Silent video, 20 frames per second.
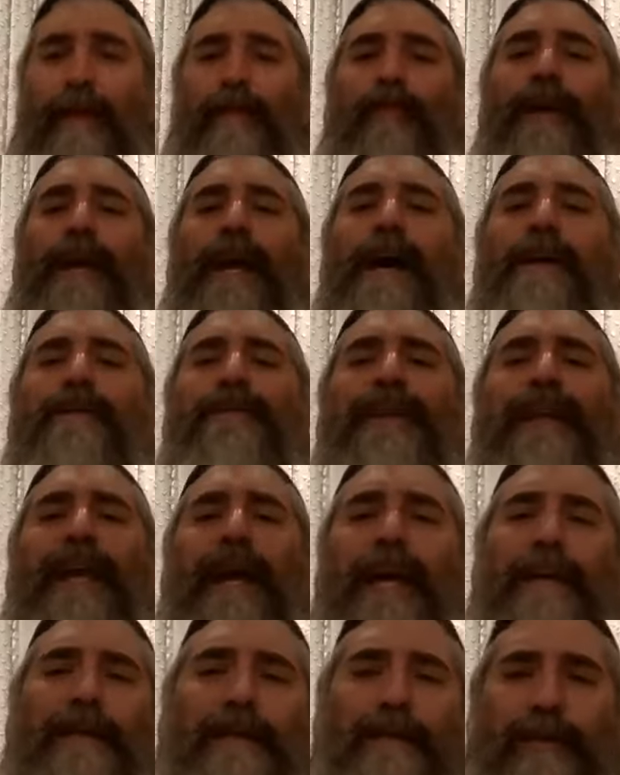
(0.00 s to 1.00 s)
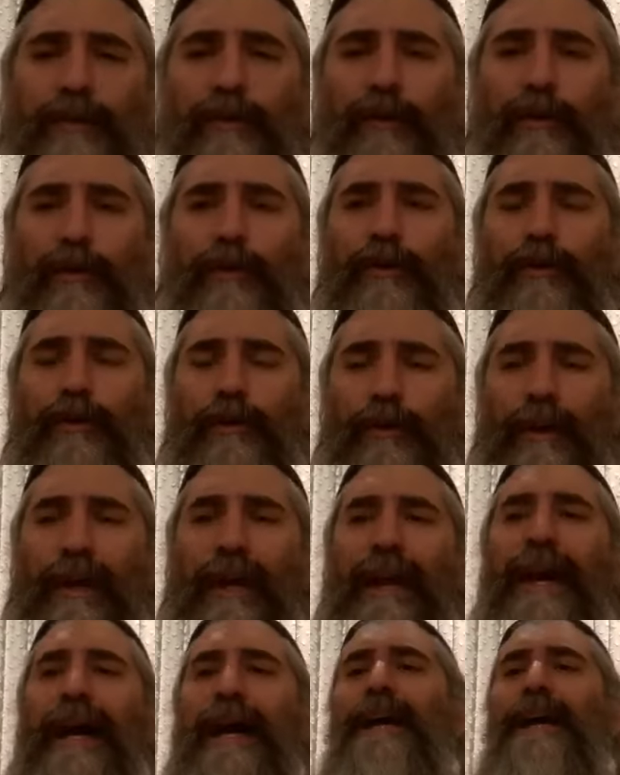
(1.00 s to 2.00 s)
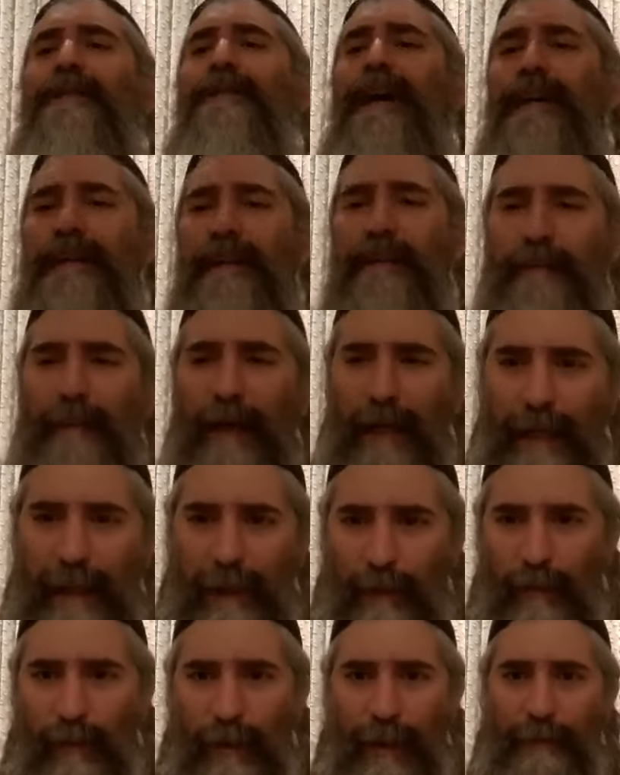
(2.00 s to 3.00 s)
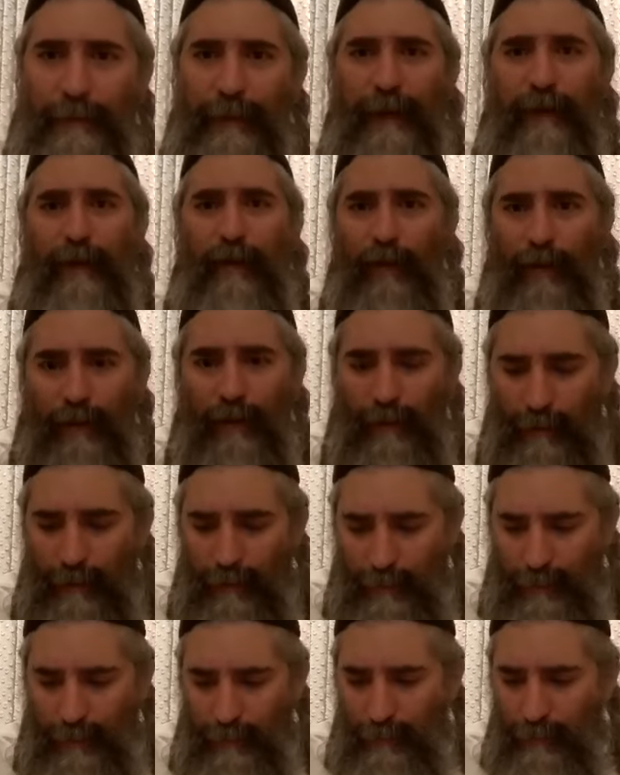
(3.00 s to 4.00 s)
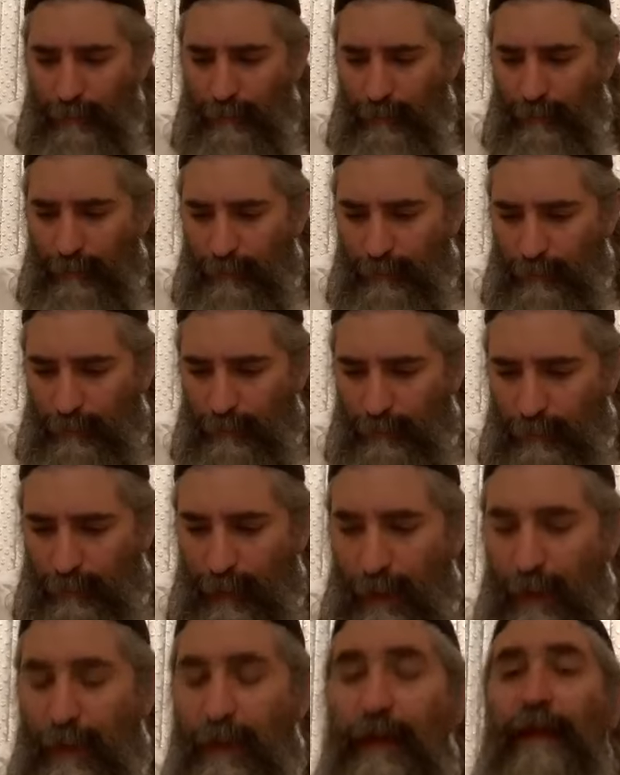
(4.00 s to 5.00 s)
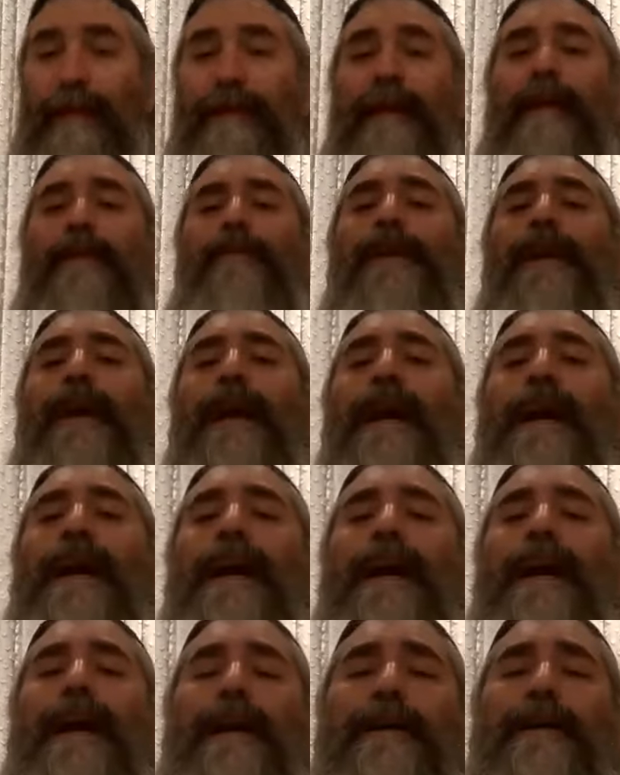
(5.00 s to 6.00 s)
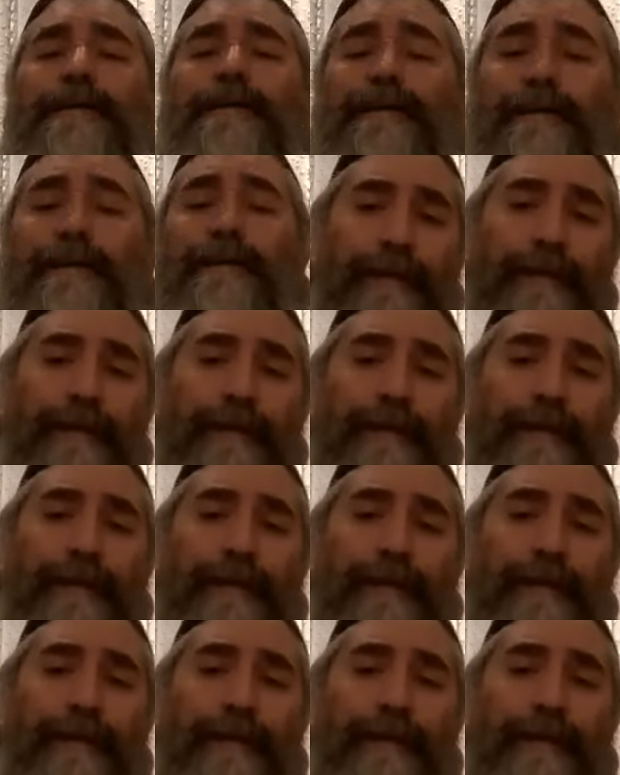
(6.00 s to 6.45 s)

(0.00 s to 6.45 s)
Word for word: We have the answer, Avadimayinu Leparo. Then we have